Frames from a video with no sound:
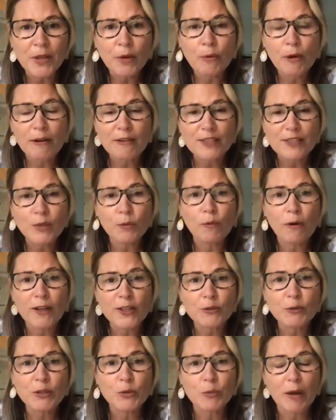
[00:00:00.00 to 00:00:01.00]
Whereas the
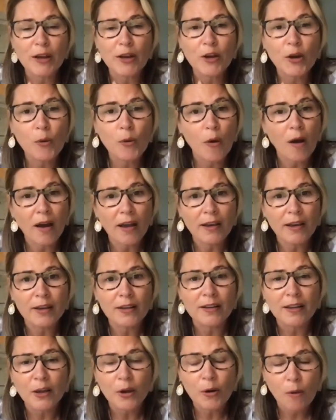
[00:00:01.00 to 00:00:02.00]
ones which went
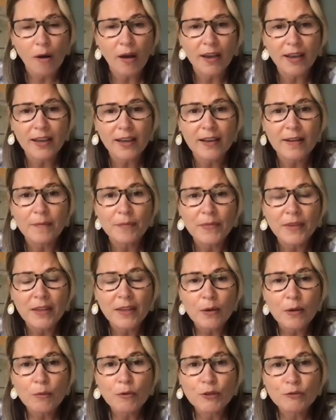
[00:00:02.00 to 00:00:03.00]
quiet
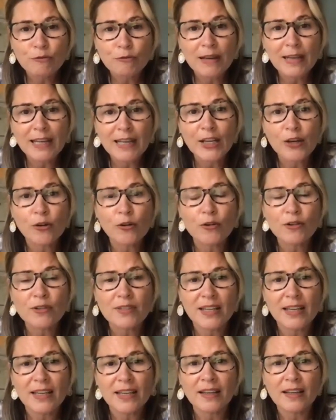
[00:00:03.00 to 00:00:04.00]
was really
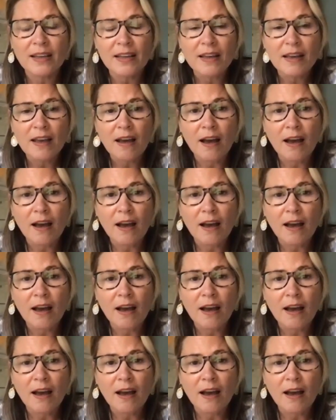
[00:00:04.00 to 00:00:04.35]
causing